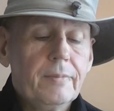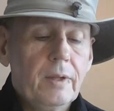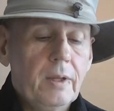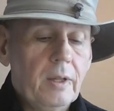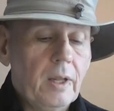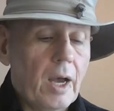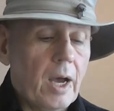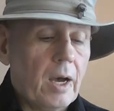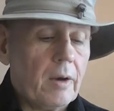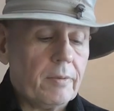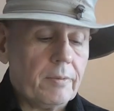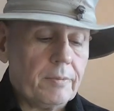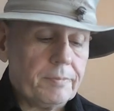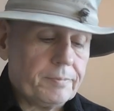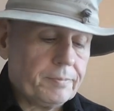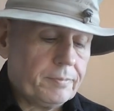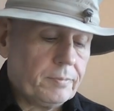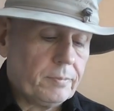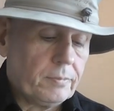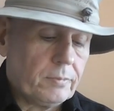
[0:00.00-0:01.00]
Now,
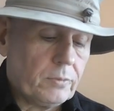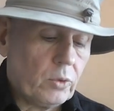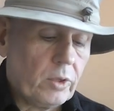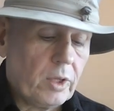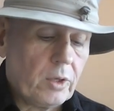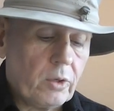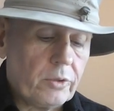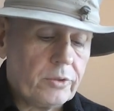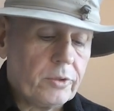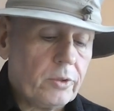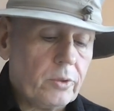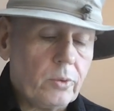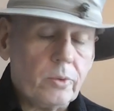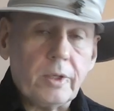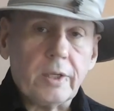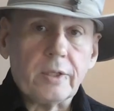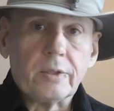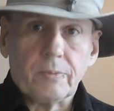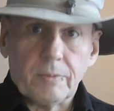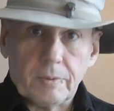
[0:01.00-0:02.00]
you can also do
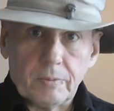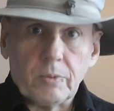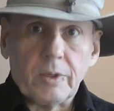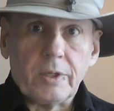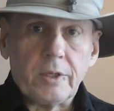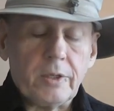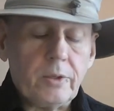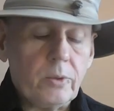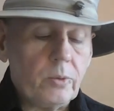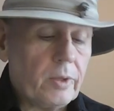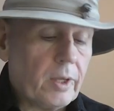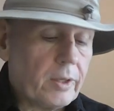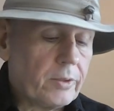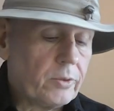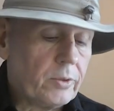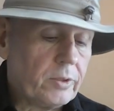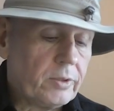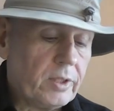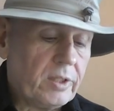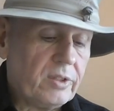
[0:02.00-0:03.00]
this when you do that,
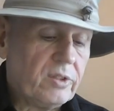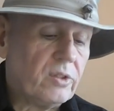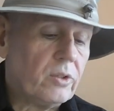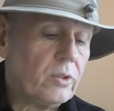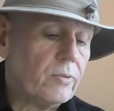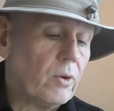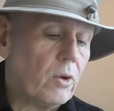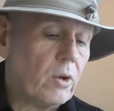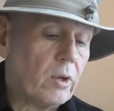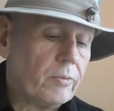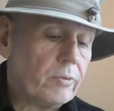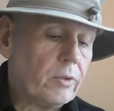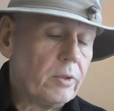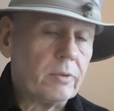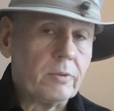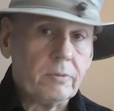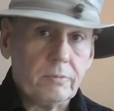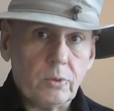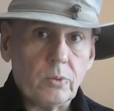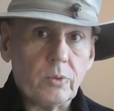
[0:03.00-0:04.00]
so it's easy to follow if
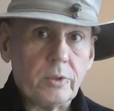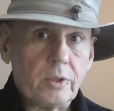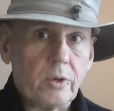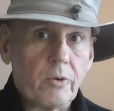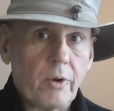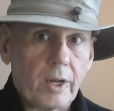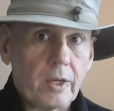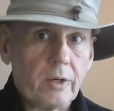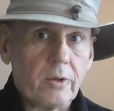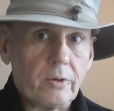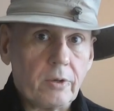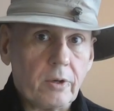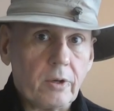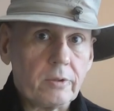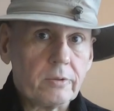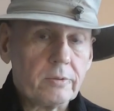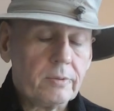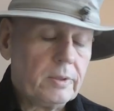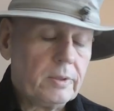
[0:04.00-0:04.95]
you do it correctly or not.